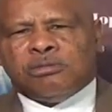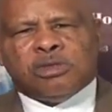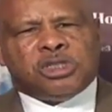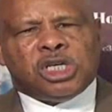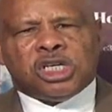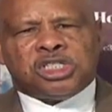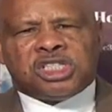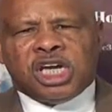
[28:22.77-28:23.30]

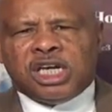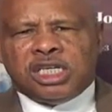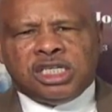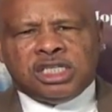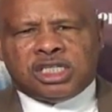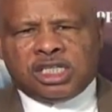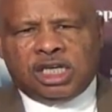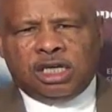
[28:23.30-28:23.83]
Just that
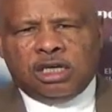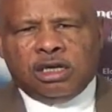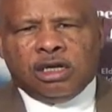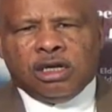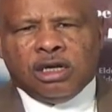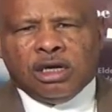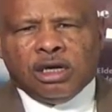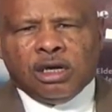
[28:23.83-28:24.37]
easy.
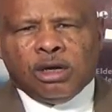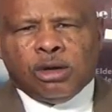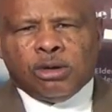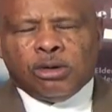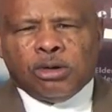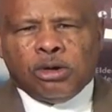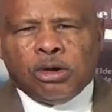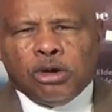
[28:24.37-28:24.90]

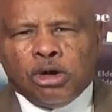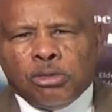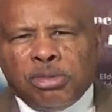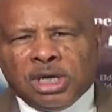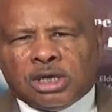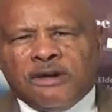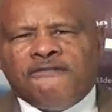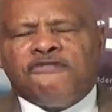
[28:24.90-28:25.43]

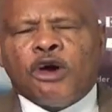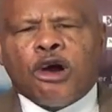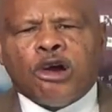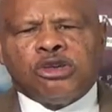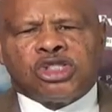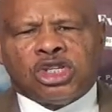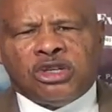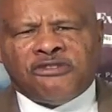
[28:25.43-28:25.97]
But
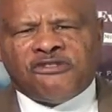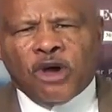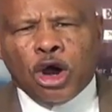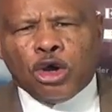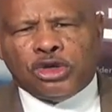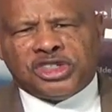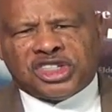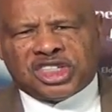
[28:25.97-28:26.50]
conversion
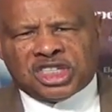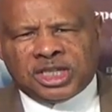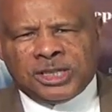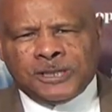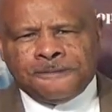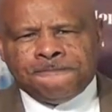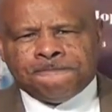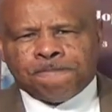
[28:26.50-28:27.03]
first.
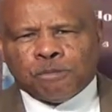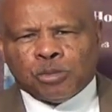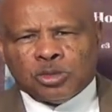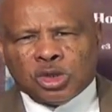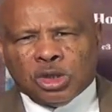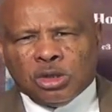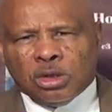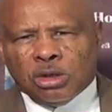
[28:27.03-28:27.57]

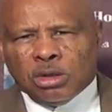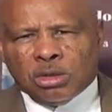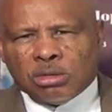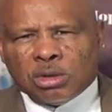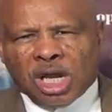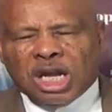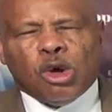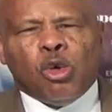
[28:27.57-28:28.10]

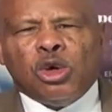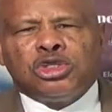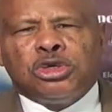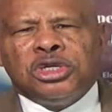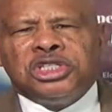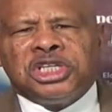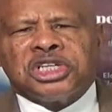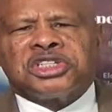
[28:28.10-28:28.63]
I don't want you
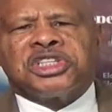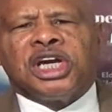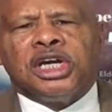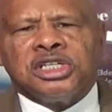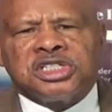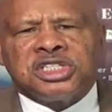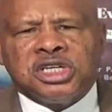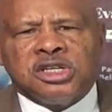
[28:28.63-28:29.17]
to just say
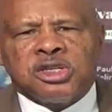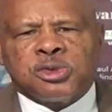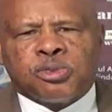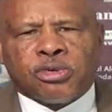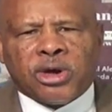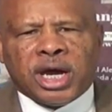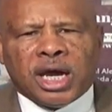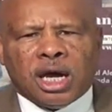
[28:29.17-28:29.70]
a sinner's
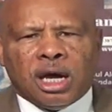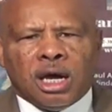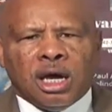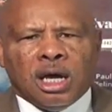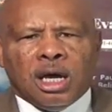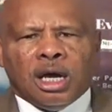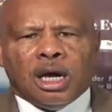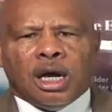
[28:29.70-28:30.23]
prayer.
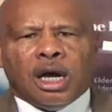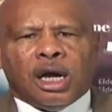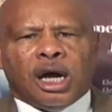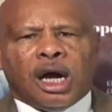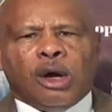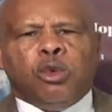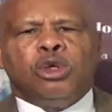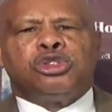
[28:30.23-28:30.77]

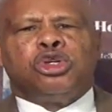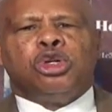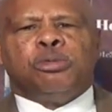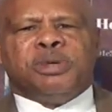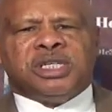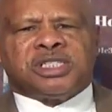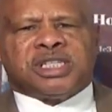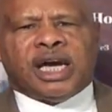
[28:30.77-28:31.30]
I want you to
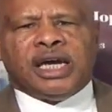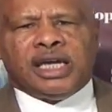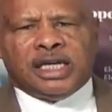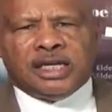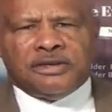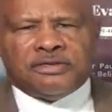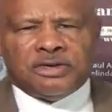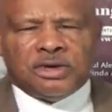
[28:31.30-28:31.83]
be saved.